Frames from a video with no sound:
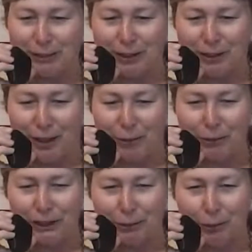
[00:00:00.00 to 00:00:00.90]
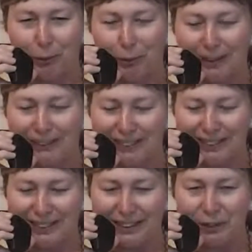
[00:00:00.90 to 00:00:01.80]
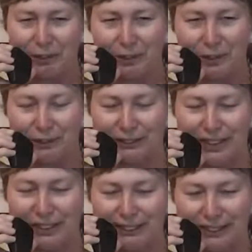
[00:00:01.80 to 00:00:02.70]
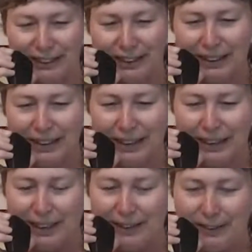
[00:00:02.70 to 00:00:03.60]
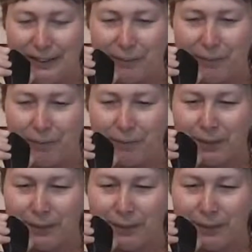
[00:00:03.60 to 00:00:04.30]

So I wish you all the best. I thank you for the contact, and